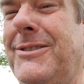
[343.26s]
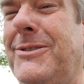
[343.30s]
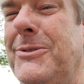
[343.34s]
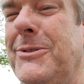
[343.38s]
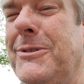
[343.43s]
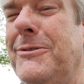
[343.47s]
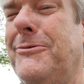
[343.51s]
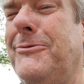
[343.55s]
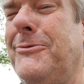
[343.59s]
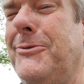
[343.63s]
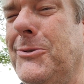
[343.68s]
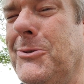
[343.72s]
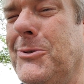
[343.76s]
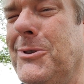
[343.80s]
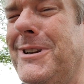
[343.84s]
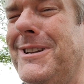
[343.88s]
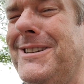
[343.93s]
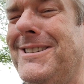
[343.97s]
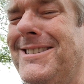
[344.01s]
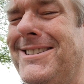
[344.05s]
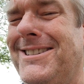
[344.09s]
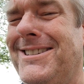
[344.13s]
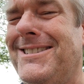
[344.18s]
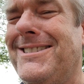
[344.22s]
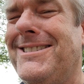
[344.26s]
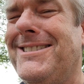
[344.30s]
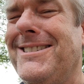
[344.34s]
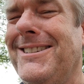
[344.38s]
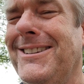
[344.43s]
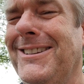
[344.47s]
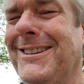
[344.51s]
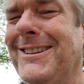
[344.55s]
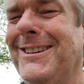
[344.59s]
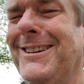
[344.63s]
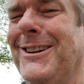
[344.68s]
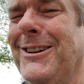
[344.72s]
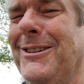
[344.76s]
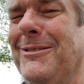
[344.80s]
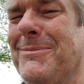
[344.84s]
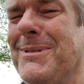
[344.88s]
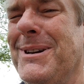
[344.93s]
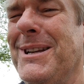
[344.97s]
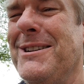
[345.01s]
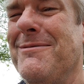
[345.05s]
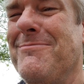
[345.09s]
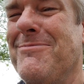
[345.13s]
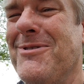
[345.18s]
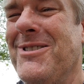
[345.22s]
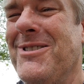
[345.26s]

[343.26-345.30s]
to afford us just a little bit of